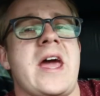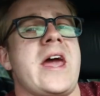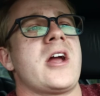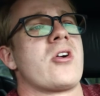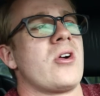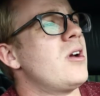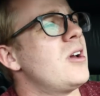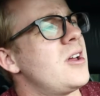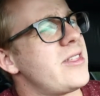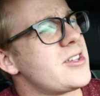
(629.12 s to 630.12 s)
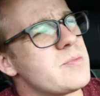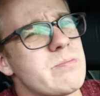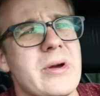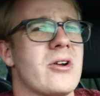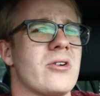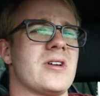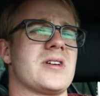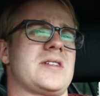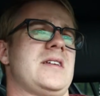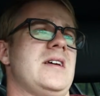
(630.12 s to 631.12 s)
anger, this
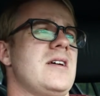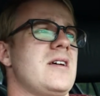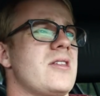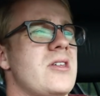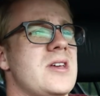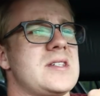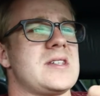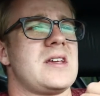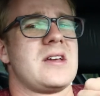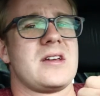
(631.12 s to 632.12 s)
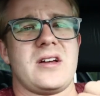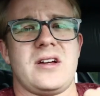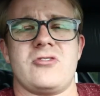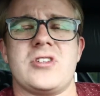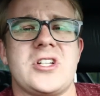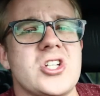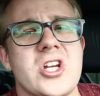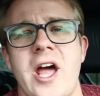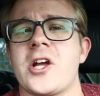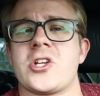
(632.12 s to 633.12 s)
bitterness, this
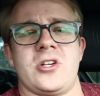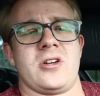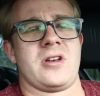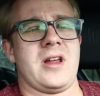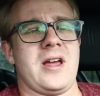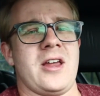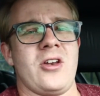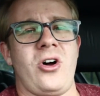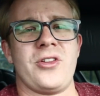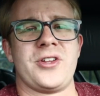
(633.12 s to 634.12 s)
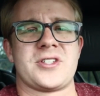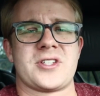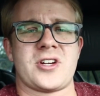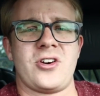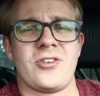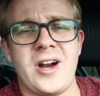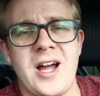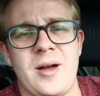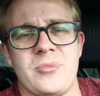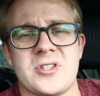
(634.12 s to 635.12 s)
rejection, and all this
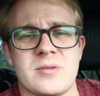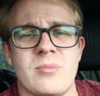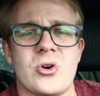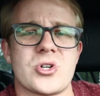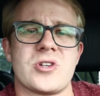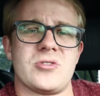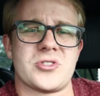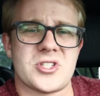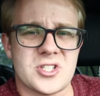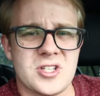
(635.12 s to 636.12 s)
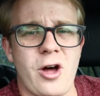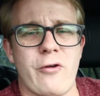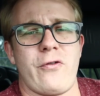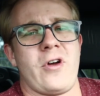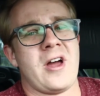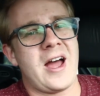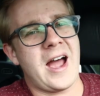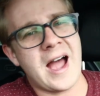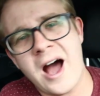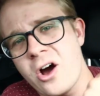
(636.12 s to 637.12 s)
crap, this emotional stuff
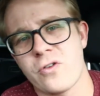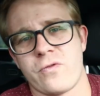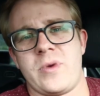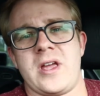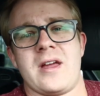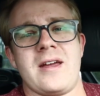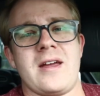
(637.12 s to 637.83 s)
out of me.